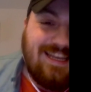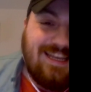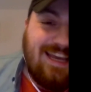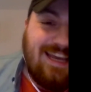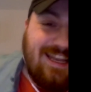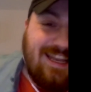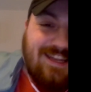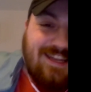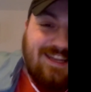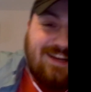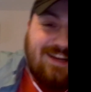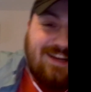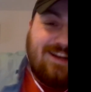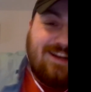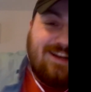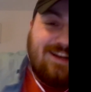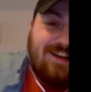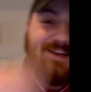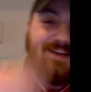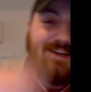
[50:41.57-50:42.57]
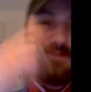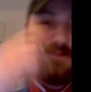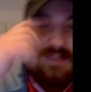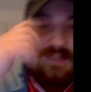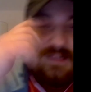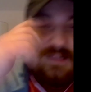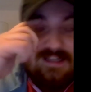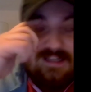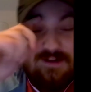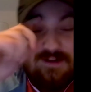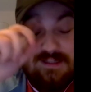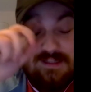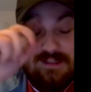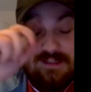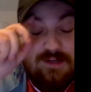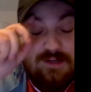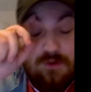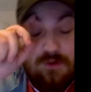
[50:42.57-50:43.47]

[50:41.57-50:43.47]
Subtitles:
And but Teo